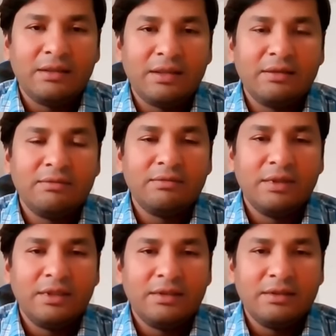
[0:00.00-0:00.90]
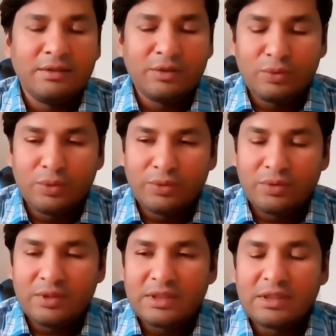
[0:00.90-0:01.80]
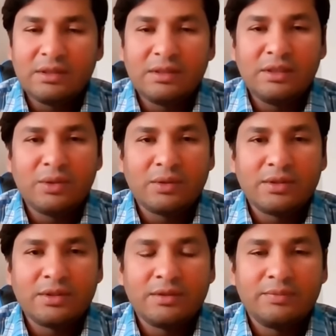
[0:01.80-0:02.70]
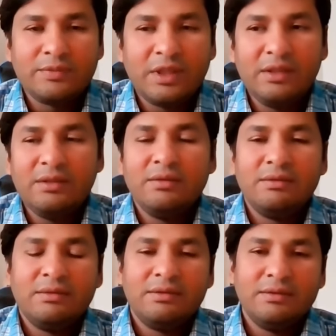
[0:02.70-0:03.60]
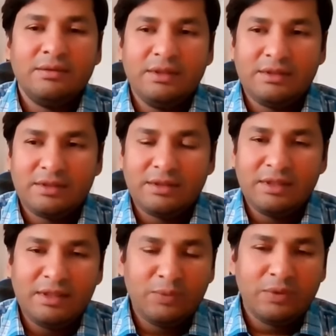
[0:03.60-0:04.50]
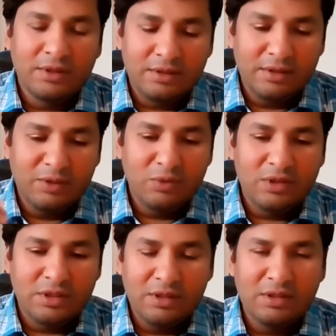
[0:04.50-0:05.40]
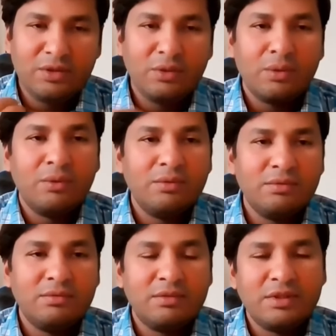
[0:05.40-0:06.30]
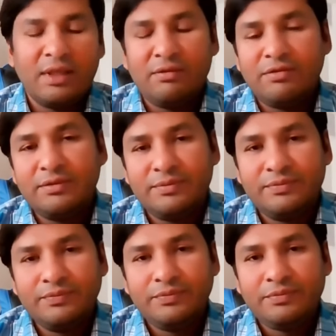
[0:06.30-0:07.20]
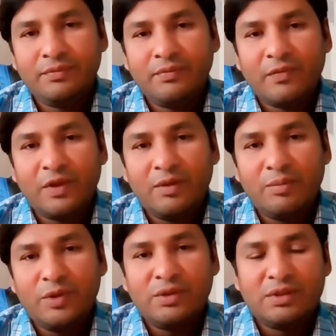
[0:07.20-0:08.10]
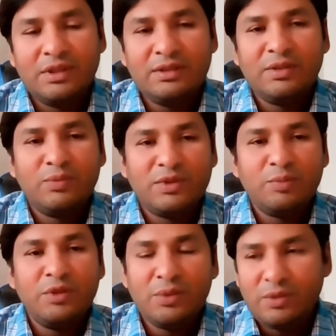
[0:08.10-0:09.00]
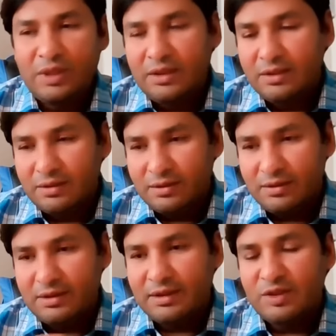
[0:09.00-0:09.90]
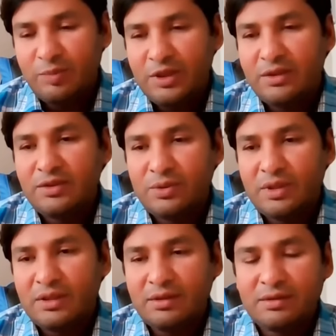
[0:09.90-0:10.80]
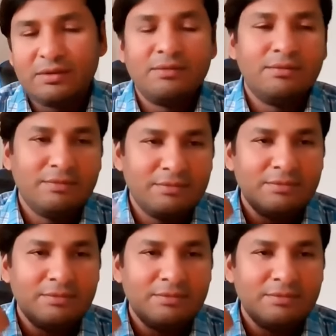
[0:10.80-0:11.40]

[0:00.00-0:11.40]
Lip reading: And then you go through a certain detox, and it's really worth investing in your own self, because this investment, you take it, this experience, you take it